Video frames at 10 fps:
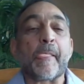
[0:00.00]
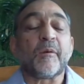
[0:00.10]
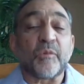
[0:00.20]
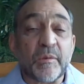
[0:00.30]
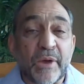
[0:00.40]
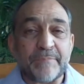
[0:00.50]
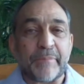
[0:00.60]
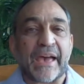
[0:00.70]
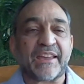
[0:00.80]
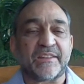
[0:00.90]
We went
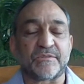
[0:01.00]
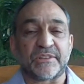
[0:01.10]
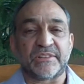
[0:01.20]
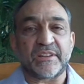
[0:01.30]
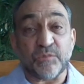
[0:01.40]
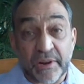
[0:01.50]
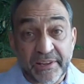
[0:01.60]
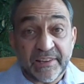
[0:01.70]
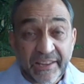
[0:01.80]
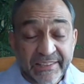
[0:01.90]
back and drilled in
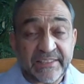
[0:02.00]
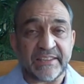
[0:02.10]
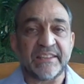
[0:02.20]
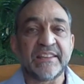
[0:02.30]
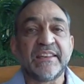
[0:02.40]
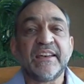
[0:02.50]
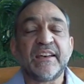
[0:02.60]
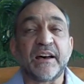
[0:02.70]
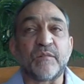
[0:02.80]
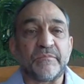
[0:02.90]
2019.
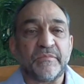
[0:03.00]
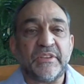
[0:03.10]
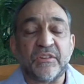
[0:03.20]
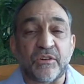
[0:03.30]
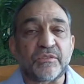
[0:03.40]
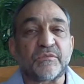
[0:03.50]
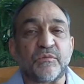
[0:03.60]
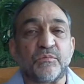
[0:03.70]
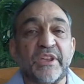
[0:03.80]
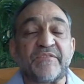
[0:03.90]
Um, you know,
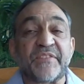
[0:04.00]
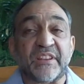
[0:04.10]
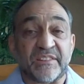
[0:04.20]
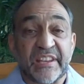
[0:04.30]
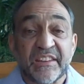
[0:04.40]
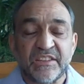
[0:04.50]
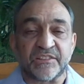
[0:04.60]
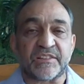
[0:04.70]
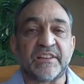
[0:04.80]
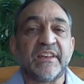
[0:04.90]
we've
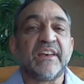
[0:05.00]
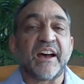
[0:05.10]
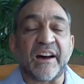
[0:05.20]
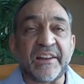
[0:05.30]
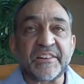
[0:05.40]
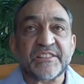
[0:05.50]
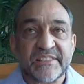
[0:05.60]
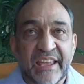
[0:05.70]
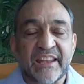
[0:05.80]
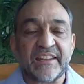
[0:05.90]
continued
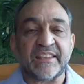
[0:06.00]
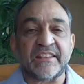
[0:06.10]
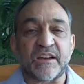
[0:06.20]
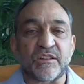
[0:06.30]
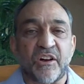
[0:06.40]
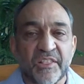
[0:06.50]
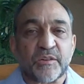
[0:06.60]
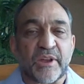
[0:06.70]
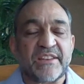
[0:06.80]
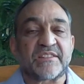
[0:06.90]
understanding that all the
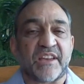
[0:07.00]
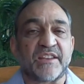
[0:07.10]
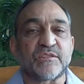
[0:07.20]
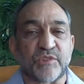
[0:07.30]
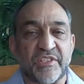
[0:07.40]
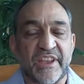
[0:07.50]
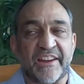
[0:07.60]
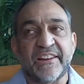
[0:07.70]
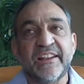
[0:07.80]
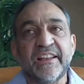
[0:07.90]
right signs were
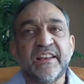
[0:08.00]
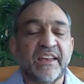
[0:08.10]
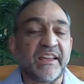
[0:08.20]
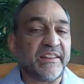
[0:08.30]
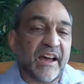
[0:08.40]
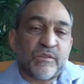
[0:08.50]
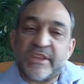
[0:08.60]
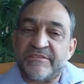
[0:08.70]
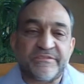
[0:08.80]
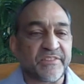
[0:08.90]
there. And now
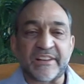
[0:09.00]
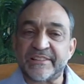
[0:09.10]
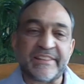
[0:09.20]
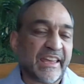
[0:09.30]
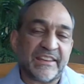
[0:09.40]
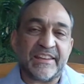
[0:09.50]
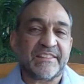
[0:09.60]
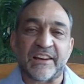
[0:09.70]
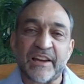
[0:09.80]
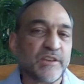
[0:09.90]
we've uh, tagged
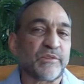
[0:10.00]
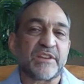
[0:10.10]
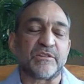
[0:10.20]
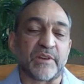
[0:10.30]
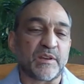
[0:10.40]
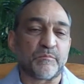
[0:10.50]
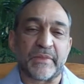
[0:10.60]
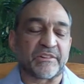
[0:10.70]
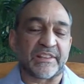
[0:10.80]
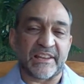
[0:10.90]
into high grade uranium
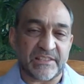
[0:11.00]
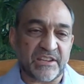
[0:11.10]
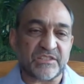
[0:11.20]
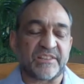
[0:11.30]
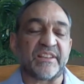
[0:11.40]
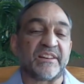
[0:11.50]
mineralization in